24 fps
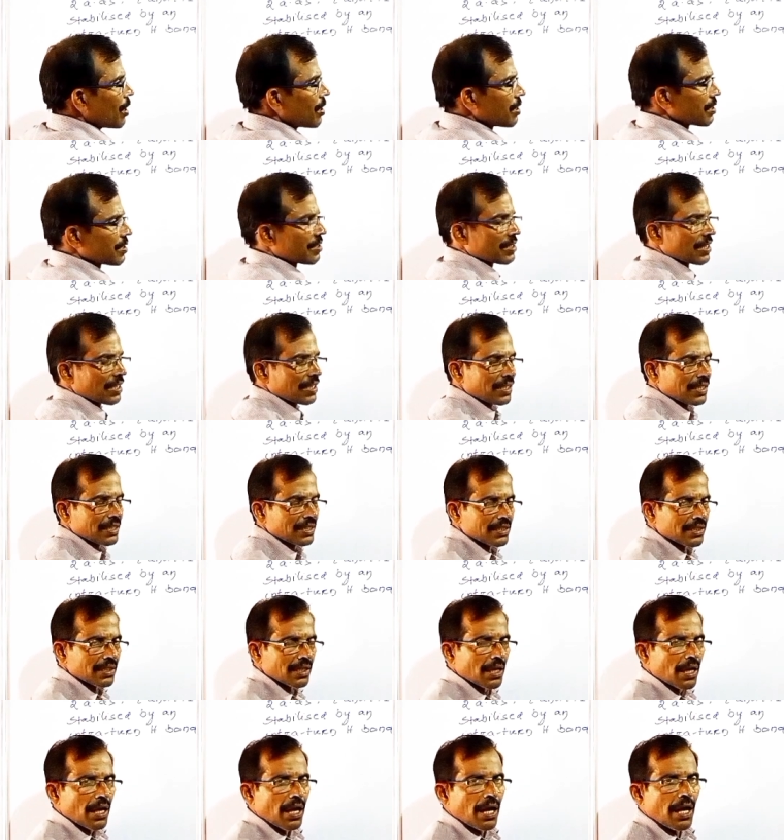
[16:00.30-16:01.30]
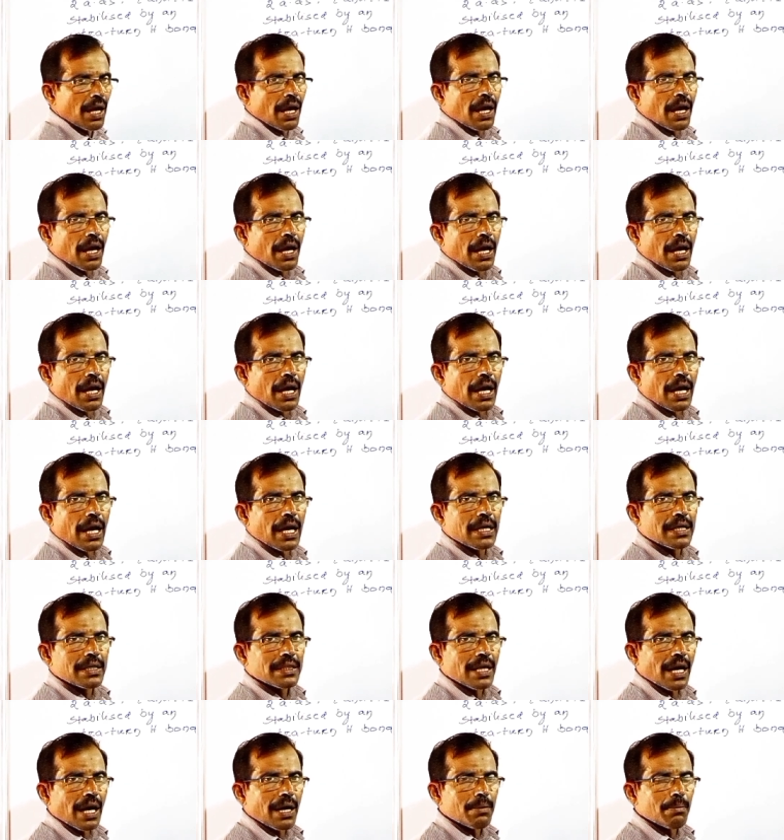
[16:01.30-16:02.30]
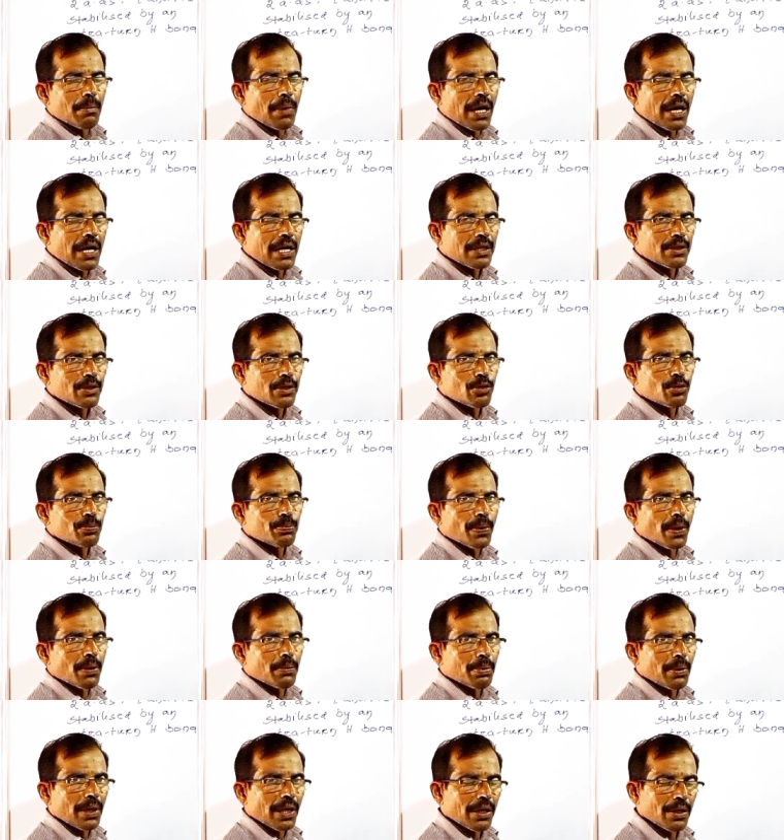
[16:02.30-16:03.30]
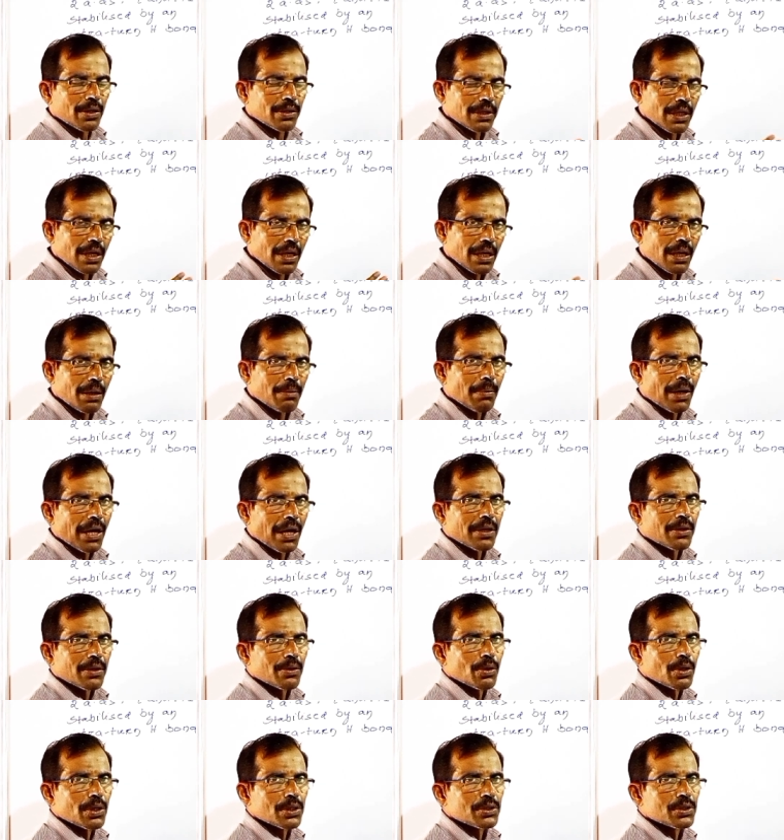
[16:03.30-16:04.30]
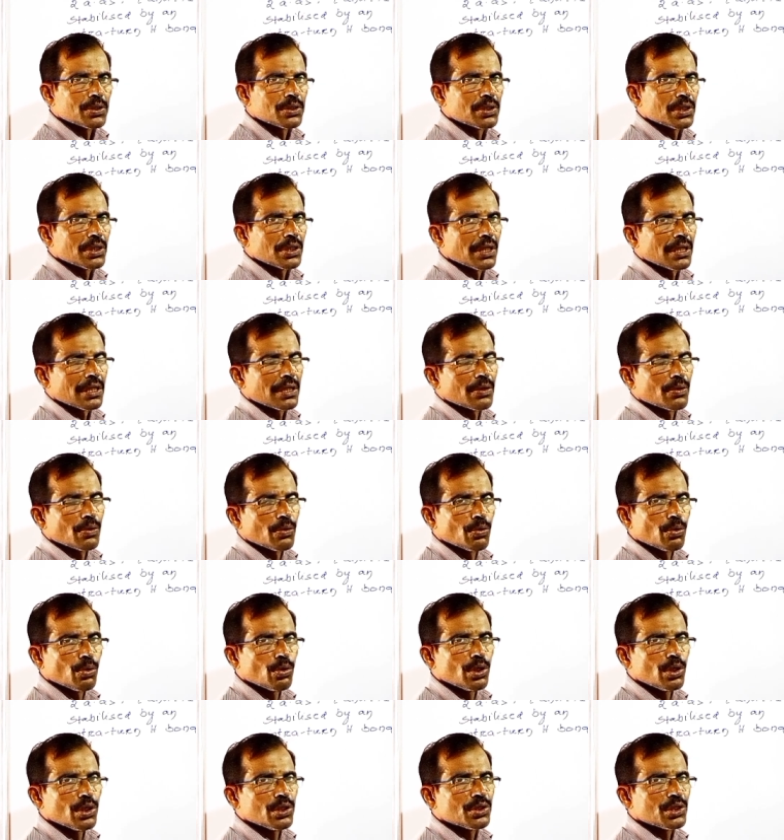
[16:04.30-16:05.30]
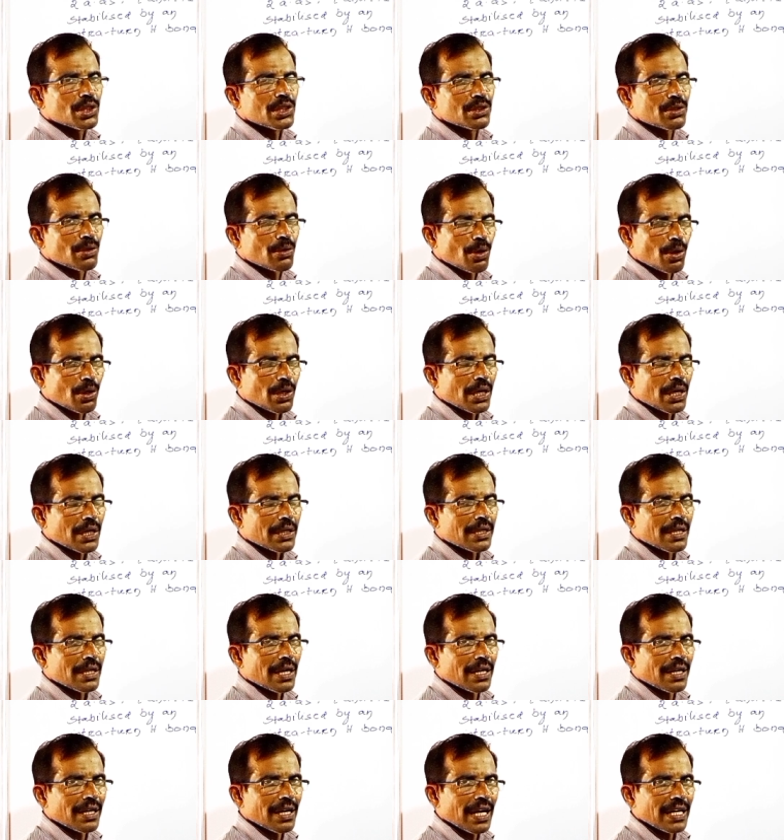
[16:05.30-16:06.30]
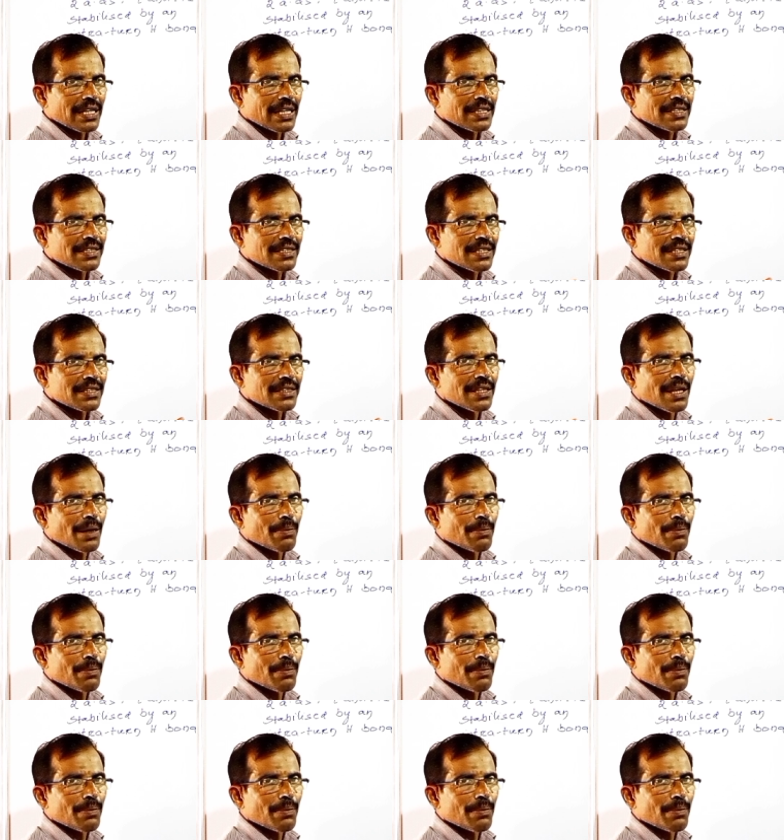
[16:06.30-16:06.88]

acid and the amide group of another amino acid which is located next in the